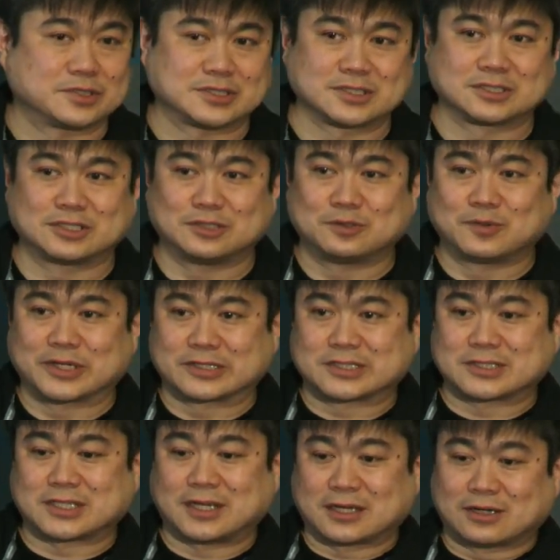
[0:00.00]
which is do you want to
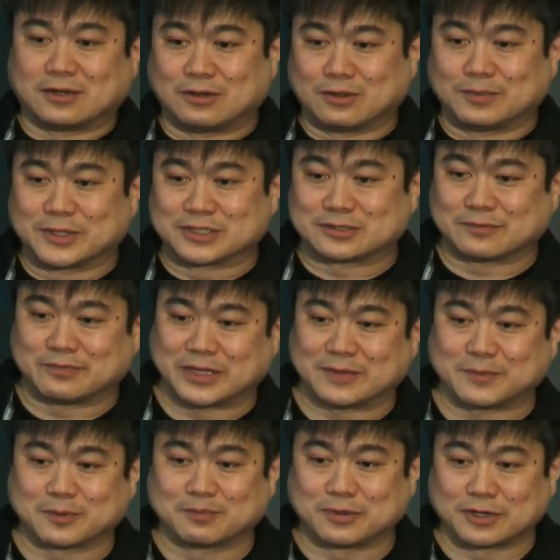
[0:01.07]
stock a whole bunch of
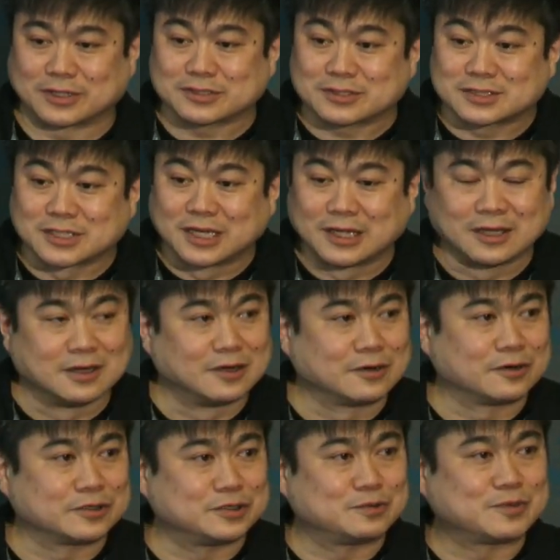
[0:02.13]
paper books
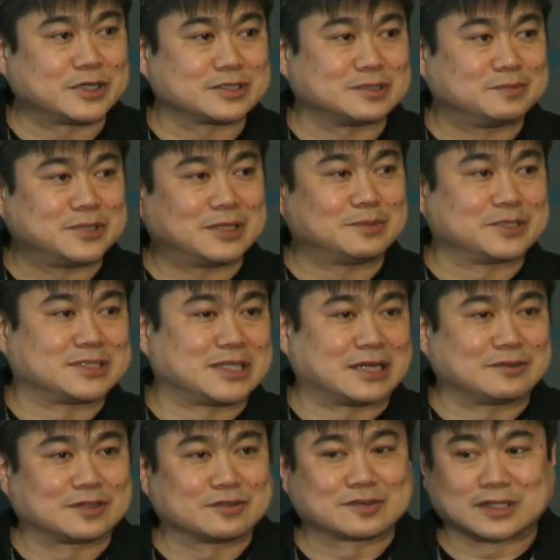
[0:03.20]
or do you want to be able to
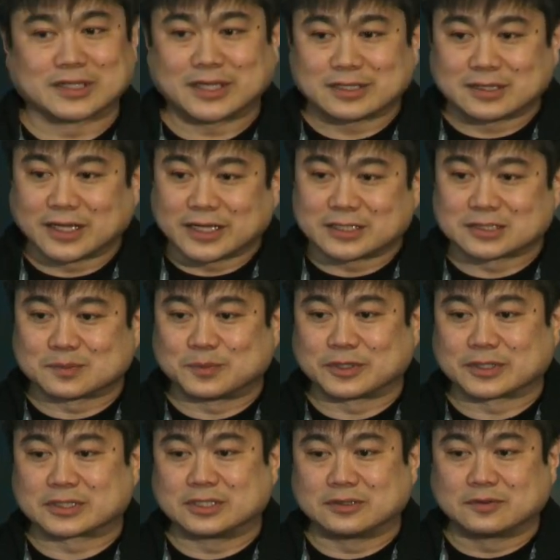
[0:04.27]
download the latest
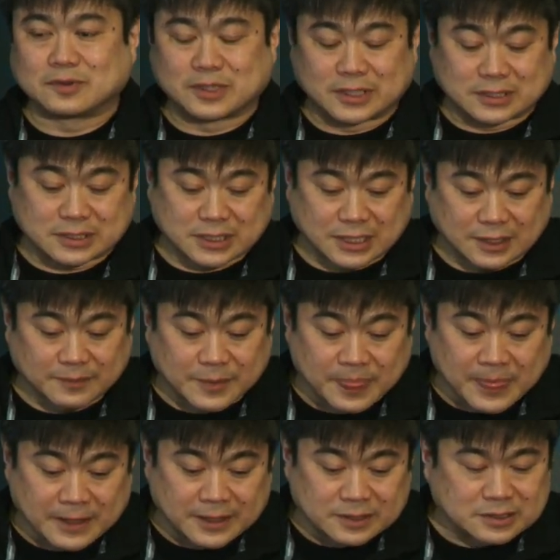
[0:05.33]
book? Do you want um,
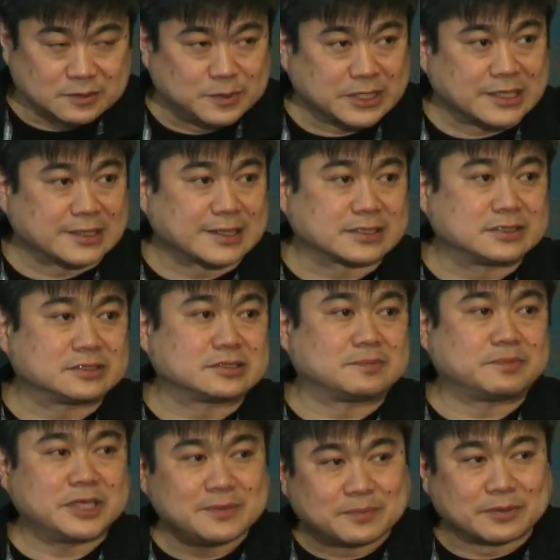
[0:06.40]
to be connected to
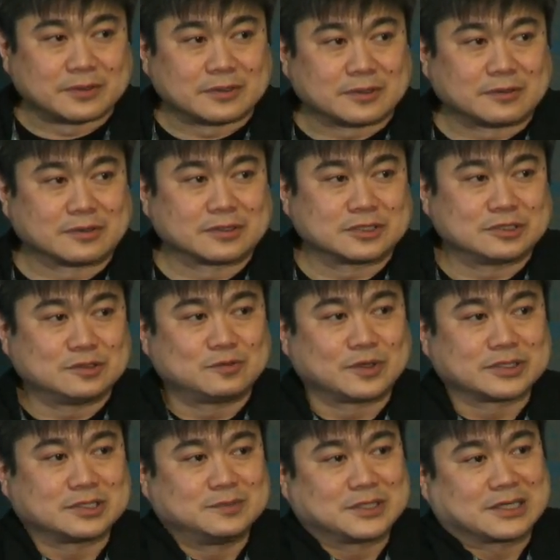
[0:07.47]
people or do you
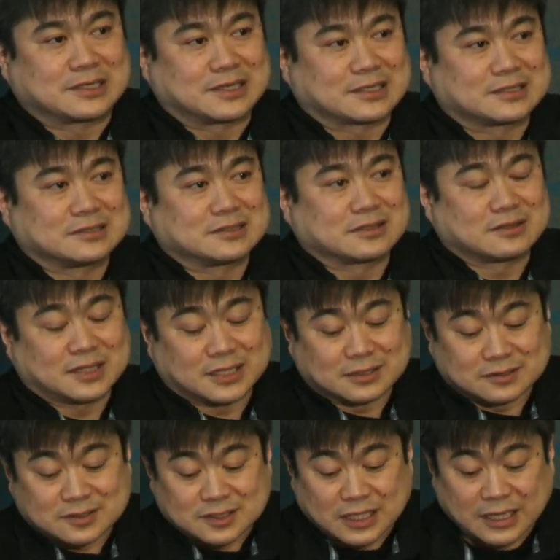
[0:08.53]
want to be connected to
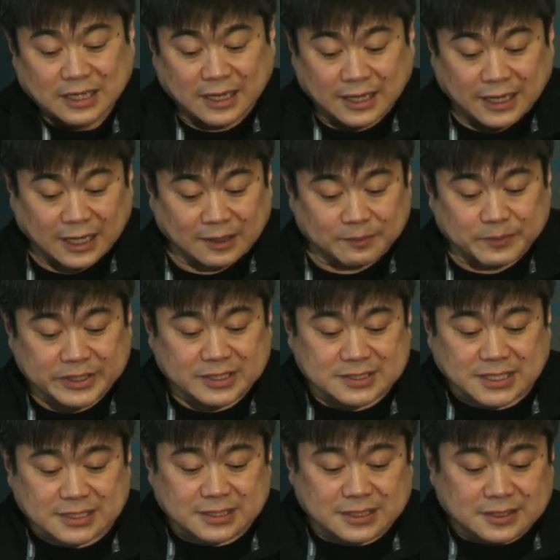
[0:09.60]
things? Um, but this
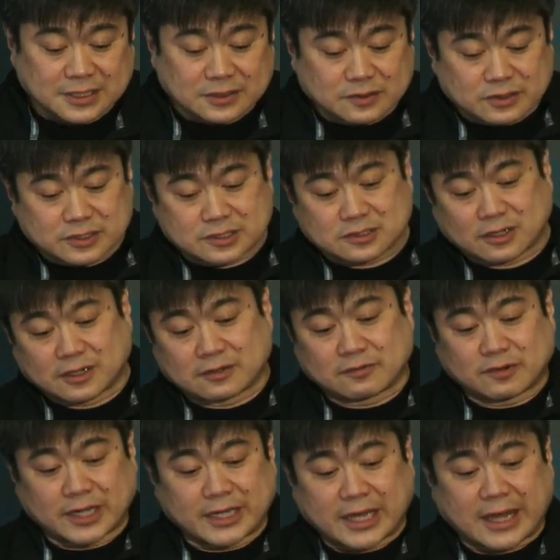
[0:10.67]
idea that you could start
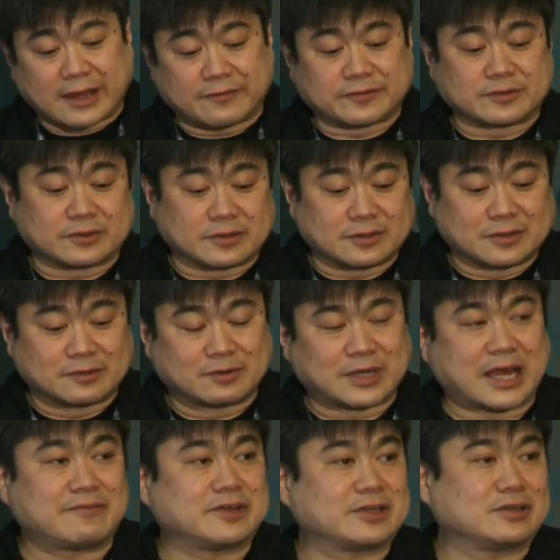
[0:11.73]
right after
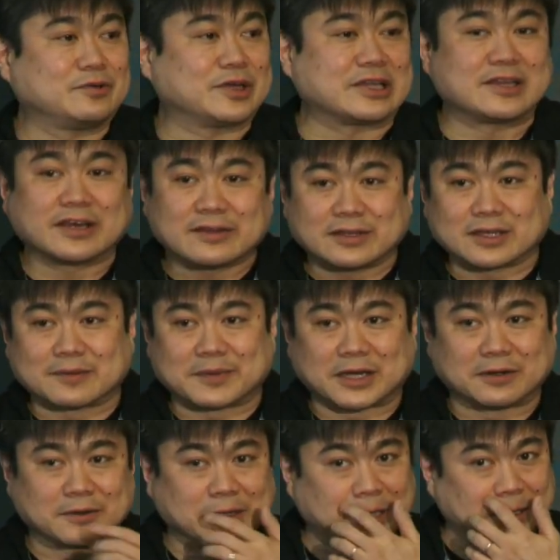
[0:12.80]
having knowing nothing
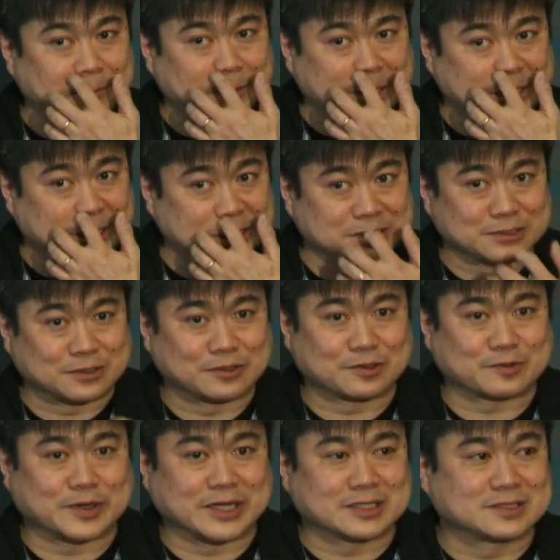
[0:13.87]
about um, radiation
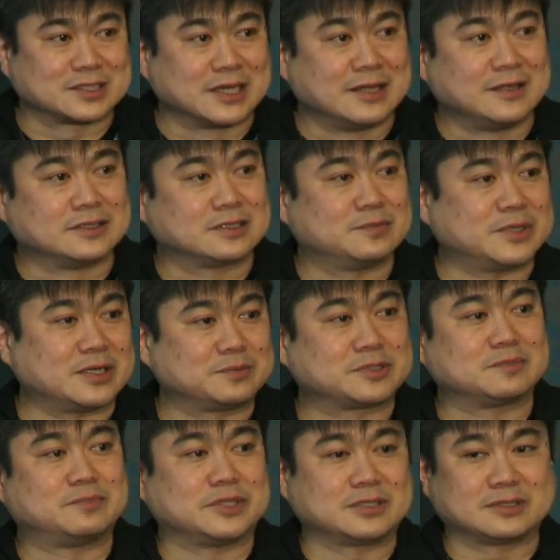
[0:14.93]
earthquakes to be able to
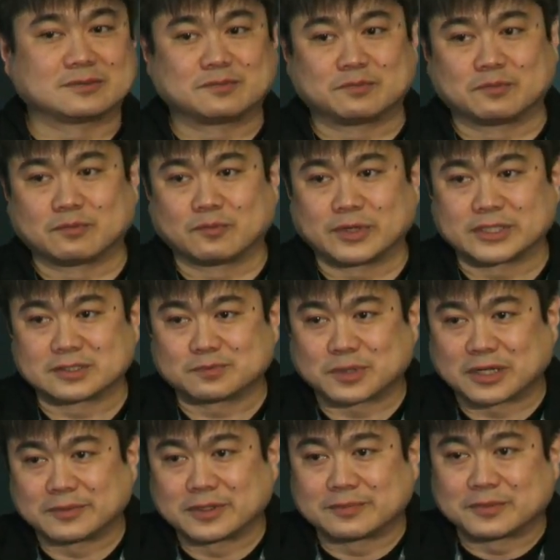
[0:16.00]
build what is
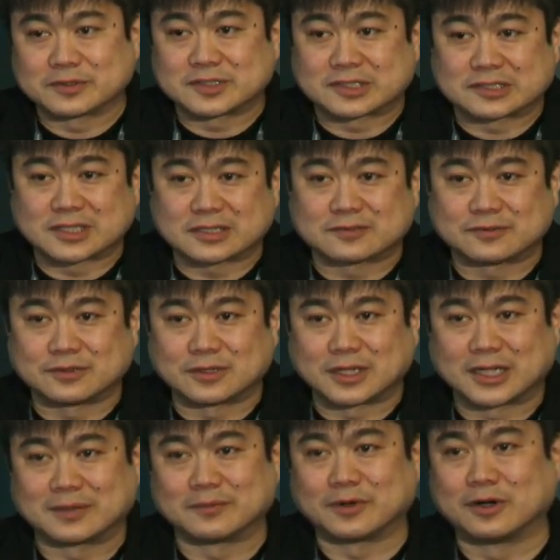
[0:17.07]
probably the most successful
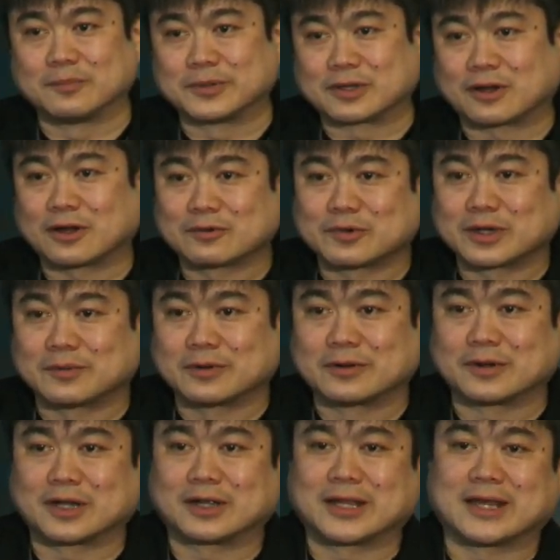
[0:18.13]
um, open hardware
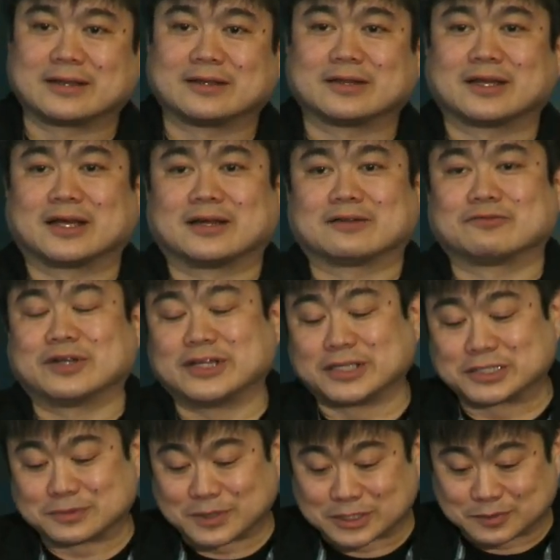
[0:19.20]
and uh,
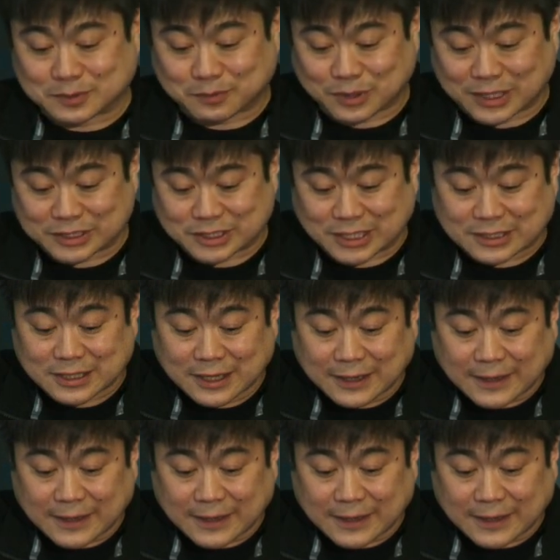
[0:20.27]
radiation measurement project.